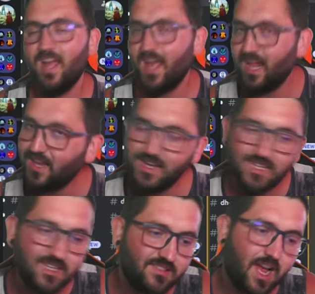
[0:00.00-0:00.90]

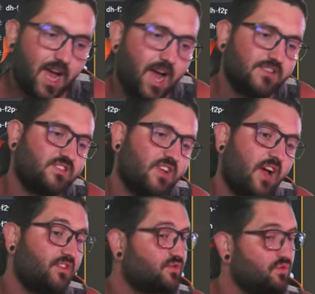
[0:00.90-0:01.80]
HellHades, Ash,
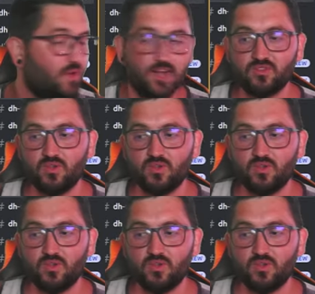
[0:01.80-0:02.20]
Saf, and Scratch,